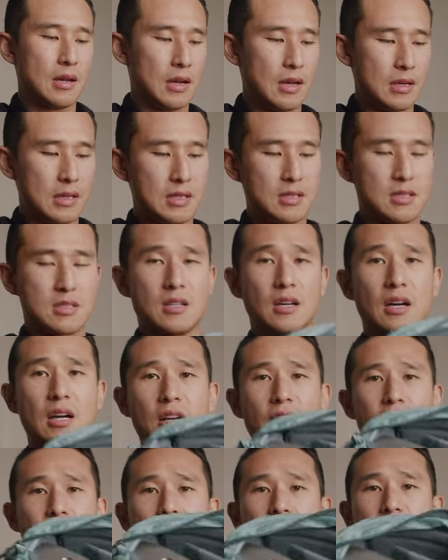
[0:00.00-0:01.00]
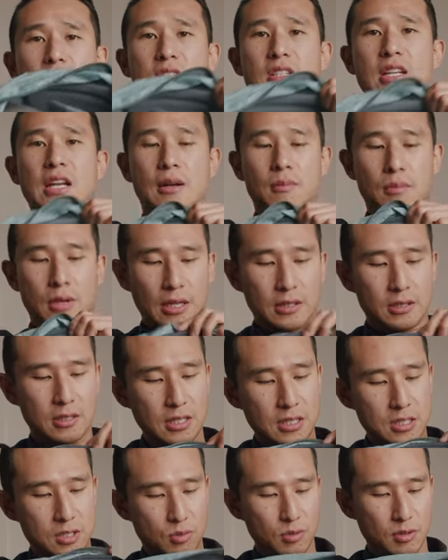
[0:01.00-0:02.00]
and inside I've got it set up like
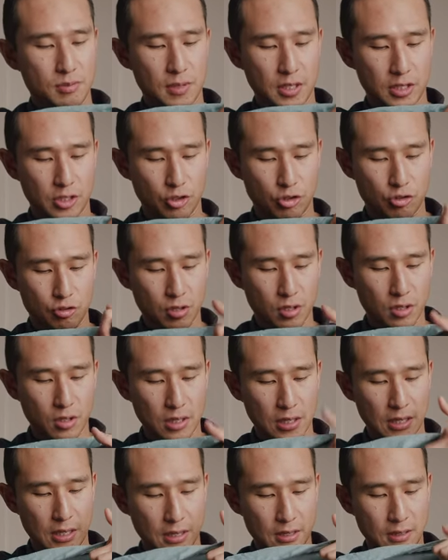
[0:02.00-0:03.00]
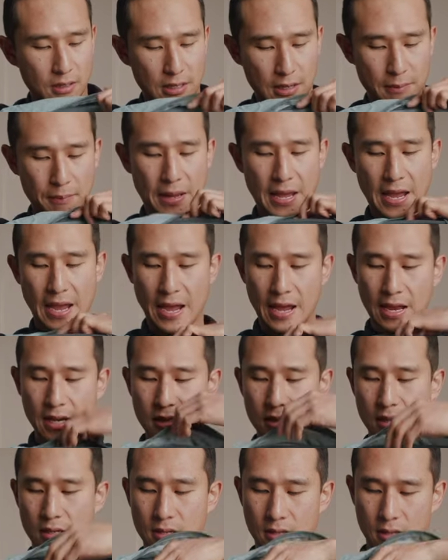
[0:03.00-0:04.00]
this with my controller, a pad,
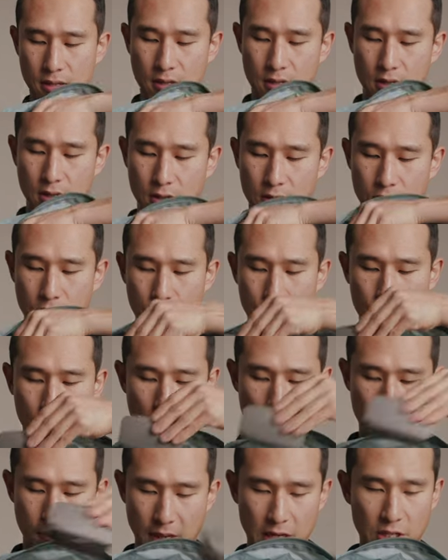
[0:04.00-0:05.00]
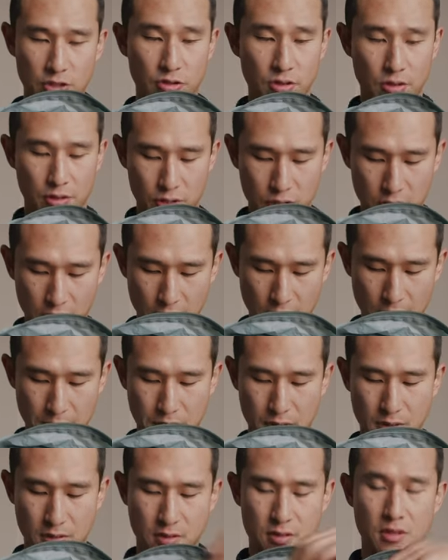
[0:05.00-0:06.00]
drone battery on
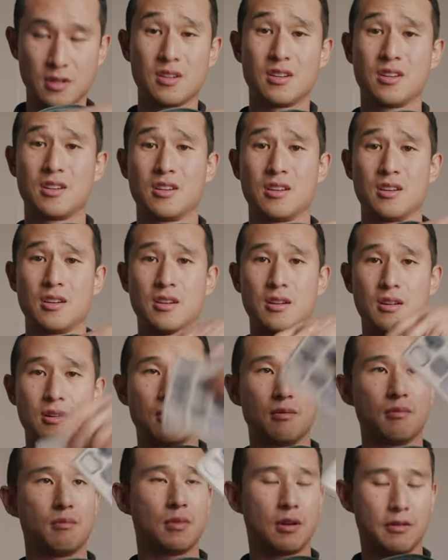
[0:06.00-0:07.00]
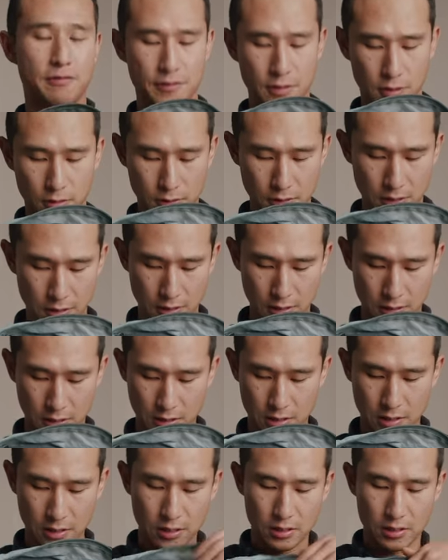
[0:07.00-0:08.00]
top, my
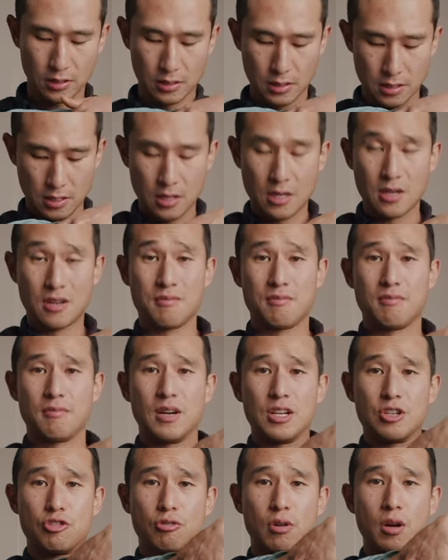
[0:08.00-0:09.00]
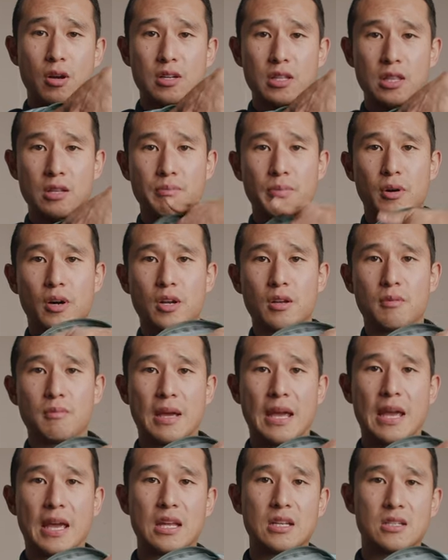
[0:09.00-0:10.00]
filters, my drone in the bottom
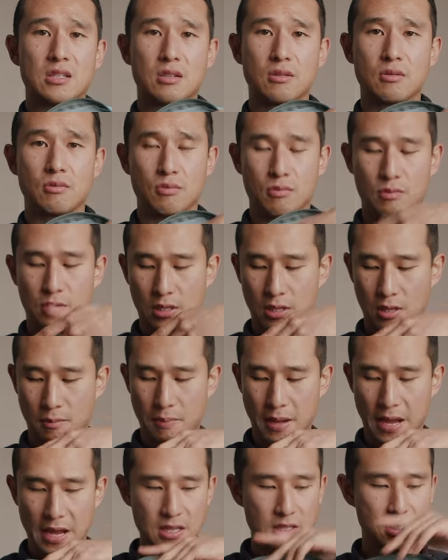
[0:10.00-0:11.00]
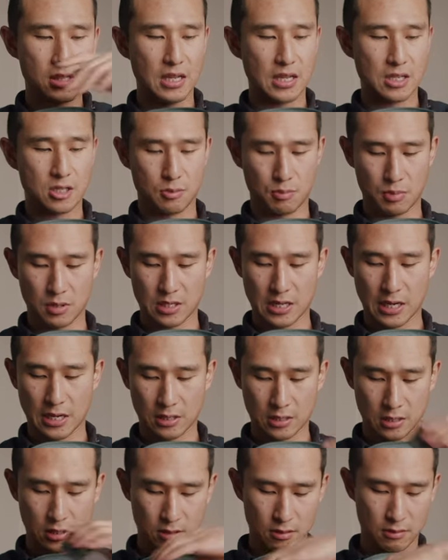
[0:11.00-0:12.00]
and one of the pads there to
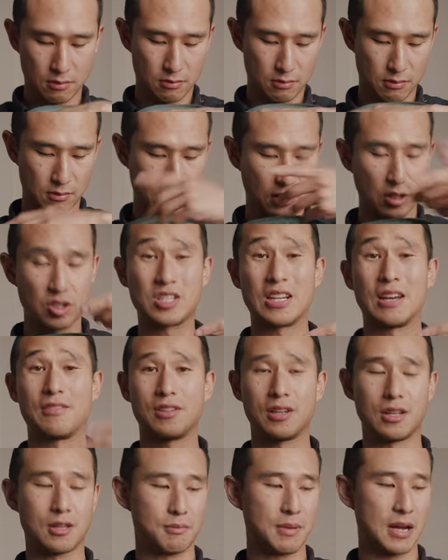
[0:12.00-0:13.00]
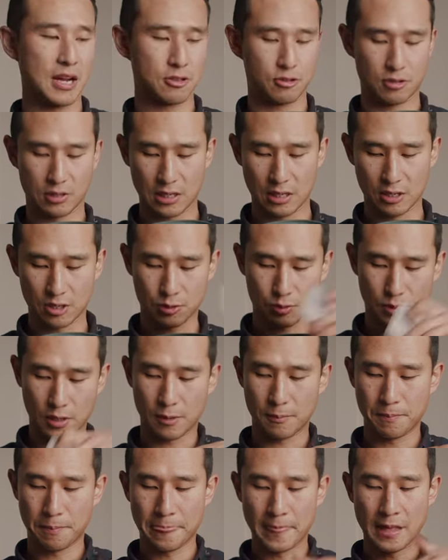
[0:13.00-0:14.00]
protect it. I actually have another battery there as
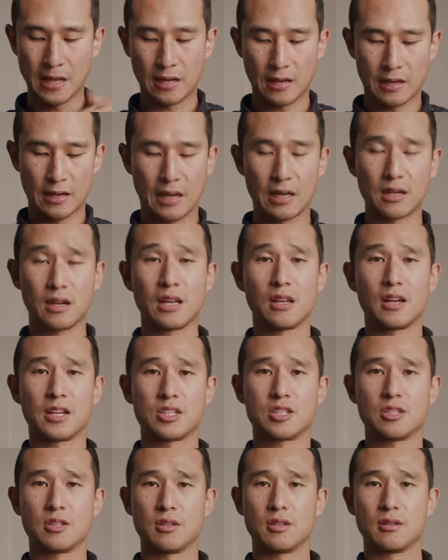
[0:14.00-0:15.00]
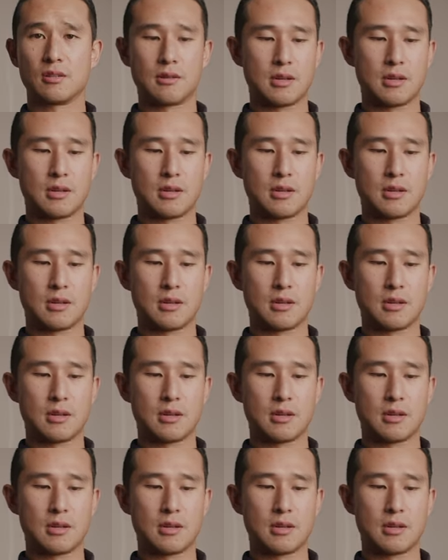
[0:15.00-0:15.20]
well. And I like to